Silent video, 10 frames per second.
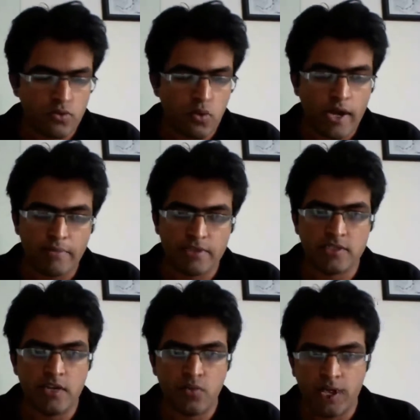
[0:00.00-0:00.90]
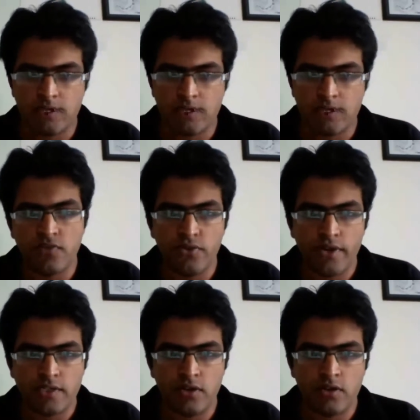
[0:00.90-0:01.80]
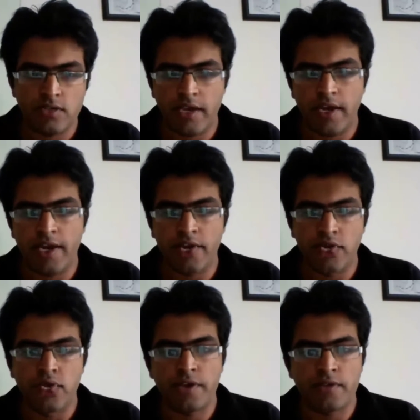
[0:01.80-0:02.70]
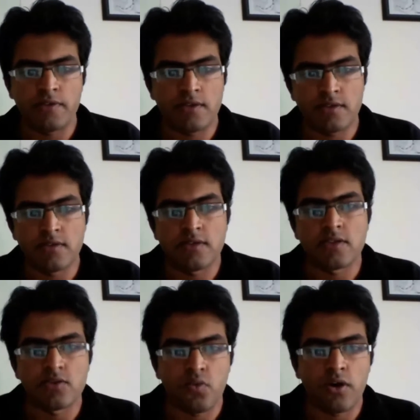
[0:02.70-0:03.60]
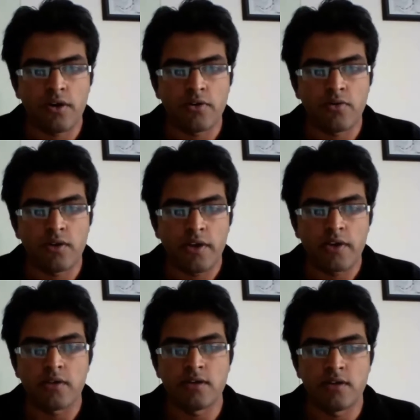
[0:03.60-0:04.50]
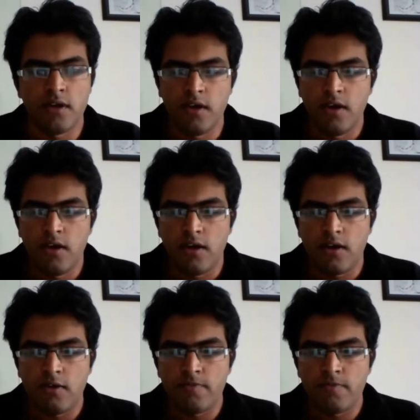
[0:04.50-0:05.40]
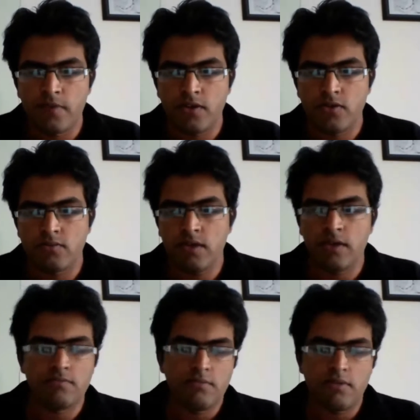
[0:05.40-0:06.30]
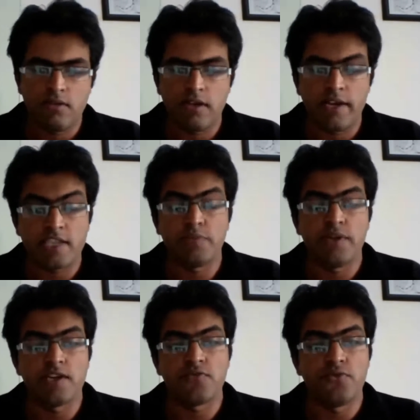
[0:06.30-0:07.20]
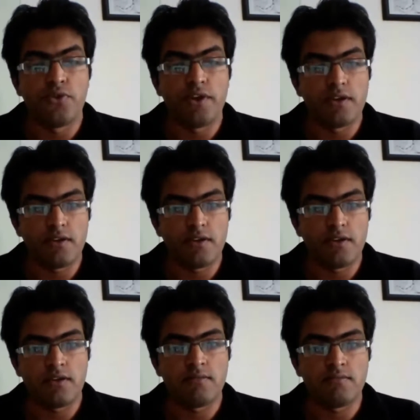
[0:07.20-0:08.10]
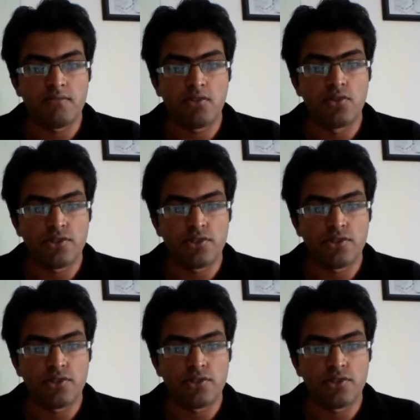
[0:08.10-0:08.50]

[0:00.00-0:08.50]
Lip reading: So what happens is that when I search for restaurants, I get to know, okay, this is what a regular, an experienced foodie goes